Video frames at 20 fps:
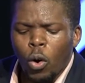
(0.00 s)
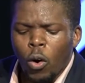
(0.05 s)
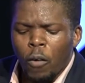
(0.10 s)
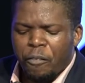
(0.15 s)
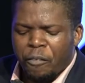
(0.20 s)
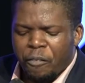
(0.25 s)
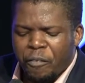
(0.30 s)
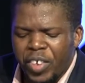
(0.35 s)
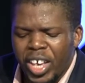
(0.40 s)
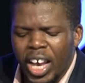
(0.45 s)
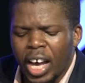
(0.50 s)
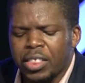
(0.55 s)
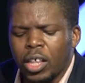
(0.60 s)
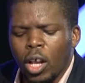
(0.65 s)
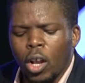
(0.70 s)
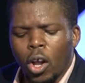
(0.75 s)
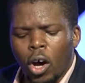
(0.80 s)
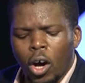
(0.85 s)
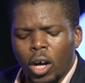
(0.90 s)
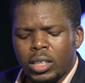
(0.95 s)
fear the
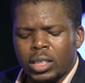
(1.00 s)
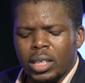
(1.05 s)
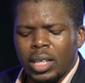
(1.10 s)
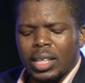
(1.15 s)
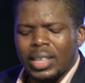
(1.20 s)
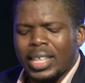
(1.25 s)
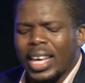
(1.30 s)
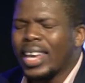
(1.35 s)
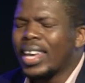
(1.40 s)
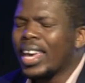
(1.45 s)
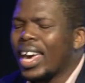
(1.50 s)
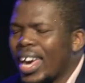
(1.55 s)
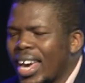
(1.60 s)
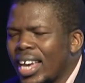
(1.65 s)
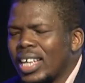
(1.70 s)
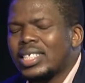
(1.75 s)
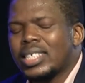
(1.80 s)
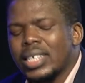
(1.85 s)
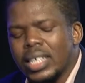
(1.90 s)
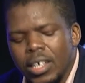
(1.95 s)
Lord, they
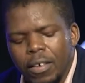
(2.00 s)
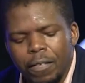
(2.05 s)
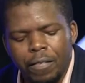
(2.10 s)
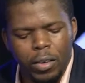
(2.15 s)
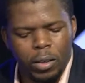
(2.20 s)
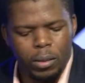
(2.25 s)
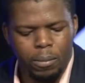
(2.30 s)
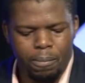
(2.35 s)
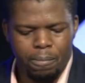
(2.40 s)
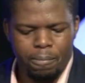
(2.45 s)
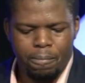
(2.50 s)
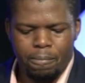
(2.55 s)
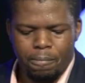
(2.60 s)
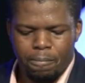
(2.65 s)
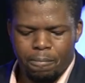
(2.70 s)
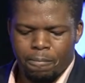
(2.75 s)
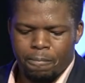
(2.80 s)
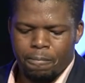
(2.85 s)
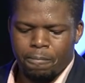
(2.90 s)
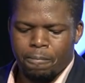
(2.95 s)
hate evil.
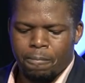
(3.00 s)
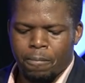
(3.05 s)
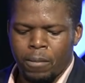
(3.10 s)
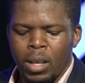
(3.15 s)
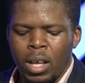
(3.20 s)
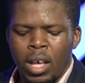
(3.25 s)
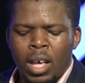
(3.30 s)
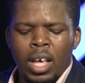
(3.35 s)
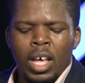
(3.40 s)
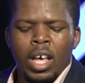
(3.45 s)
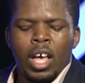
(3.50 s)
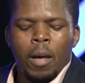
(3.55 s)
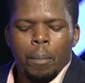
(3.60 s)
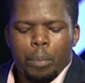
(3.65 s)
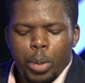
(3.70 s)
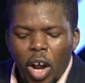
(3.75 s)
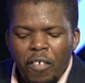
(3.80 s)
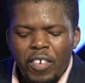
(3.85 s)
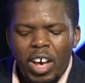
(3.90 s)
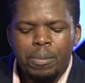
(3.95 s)

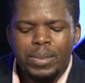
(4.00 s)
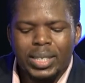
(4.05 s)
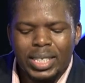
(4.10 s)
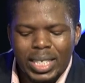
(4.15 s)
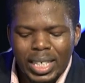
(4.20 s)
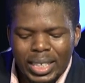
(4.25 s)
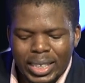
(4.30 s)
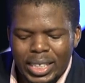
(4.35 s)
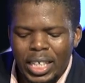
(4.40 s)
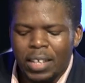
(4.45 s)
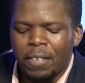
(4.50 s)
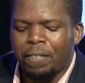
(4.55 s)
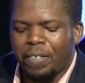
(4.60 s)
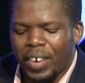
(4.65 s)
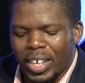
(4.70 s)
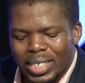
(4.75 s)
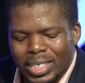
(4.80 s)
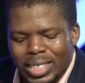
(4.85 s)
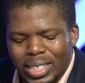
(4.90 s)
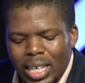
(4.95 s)
Proverbs 16
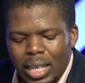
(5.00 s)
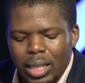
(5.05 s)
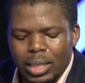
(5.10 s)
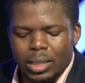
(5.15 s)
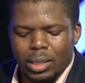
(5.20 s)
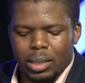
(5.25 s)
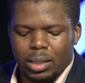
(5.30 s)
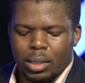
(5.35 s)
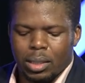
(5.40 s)
verse 6.